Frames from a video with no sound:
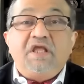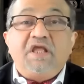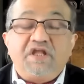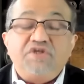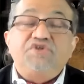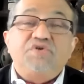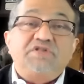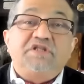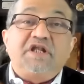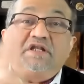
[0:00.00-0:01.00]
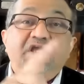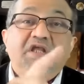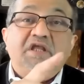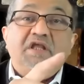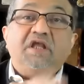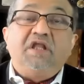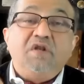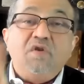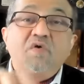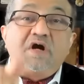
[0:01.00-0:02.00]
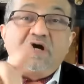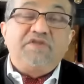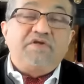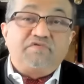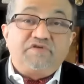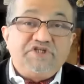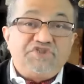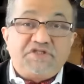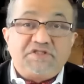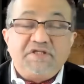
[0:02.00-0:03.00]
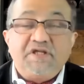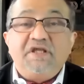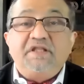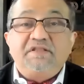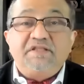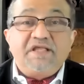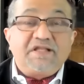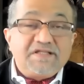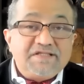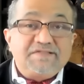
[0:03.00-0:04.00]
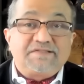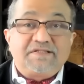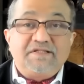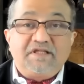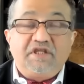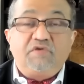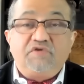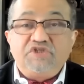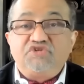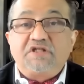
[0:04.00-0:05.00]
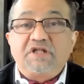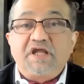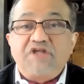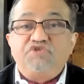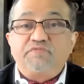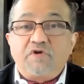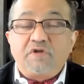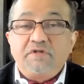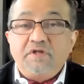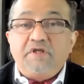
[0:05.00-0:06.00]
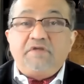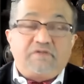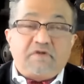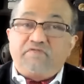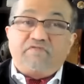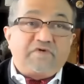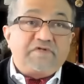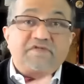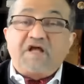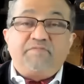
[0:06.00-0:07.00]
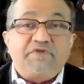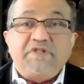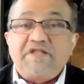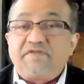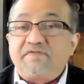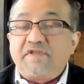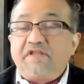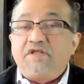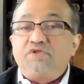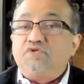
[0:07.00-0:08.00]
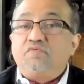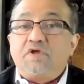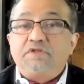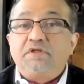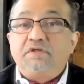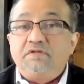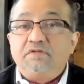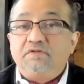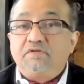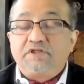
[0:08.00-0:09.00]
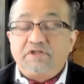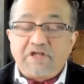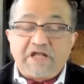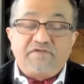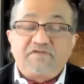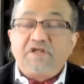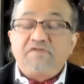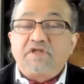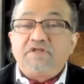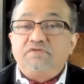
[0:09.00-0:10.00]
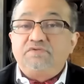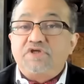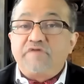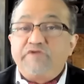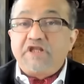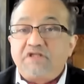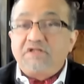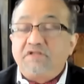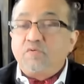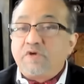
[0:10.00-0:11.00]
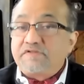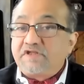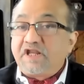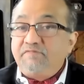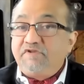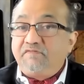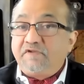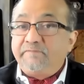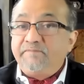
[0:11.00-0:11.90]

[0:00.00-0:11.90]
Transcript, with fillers: ensure that in no other region there is a regional hegemon. So for example, let us say that you want, you're the United States and you dominate the Western Hemisphere.